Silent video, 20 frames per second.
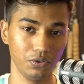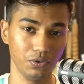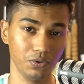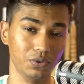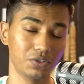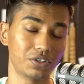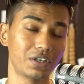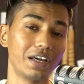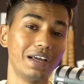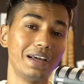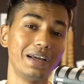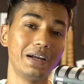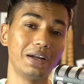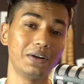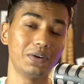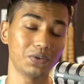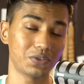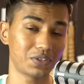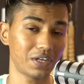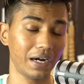you use
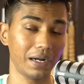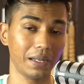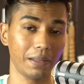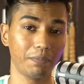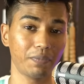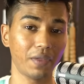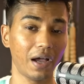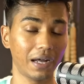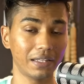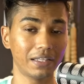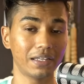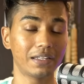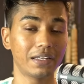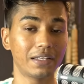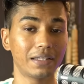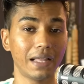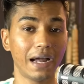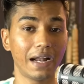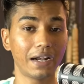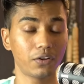to study. Other
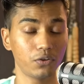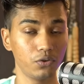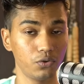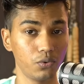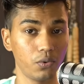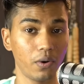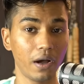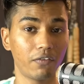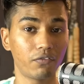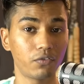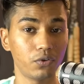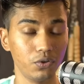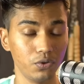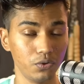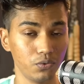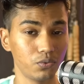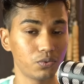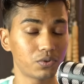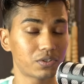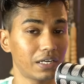than that, you have to
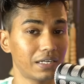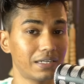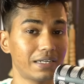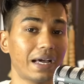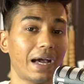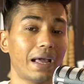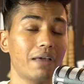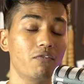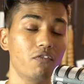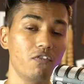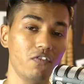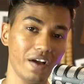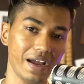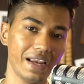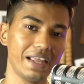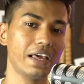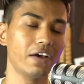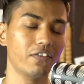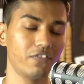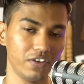use the time
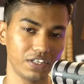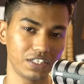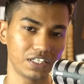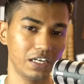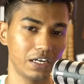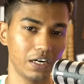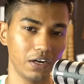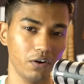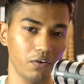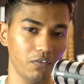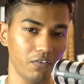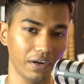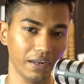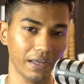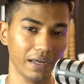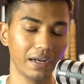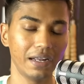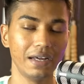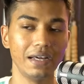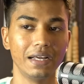very efficiently over
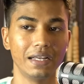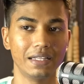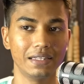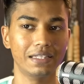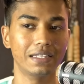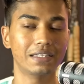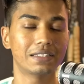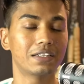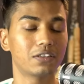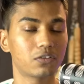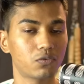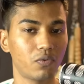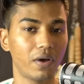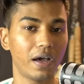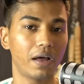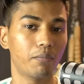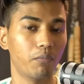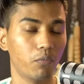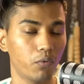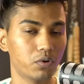here. This is
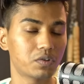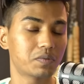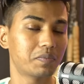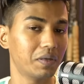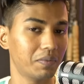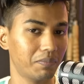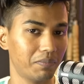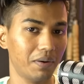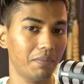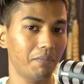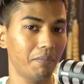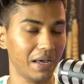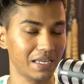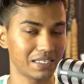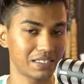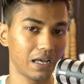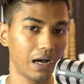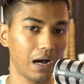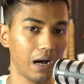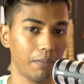where most people
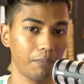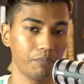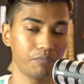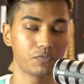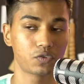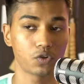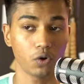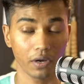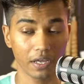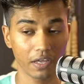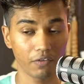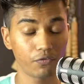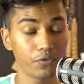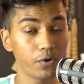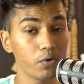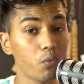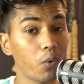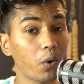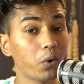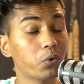mess up. So if
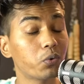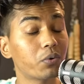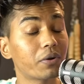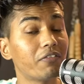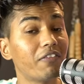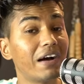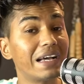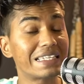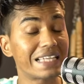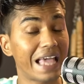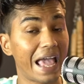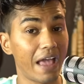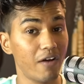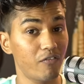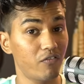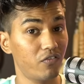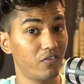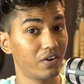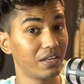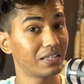you want to revise
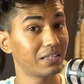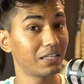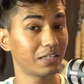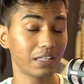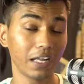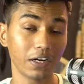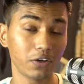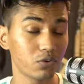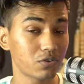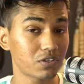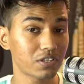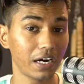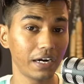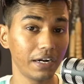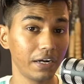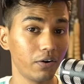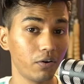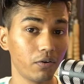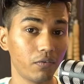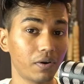everything that you you
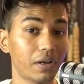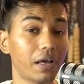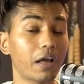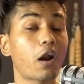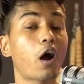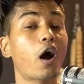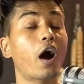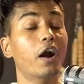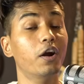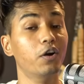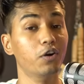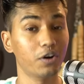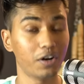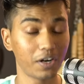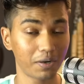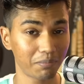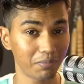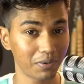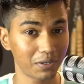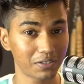studied over here
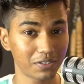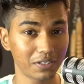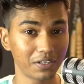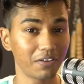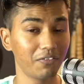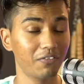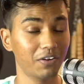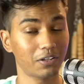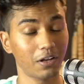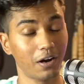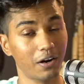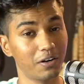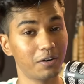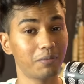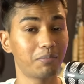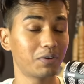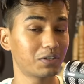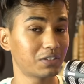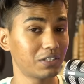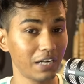100% with
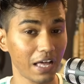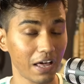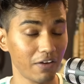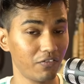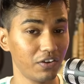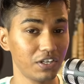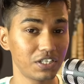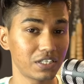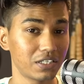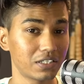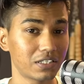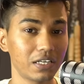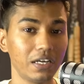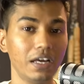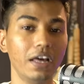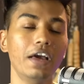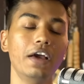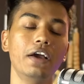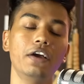100% efficiency,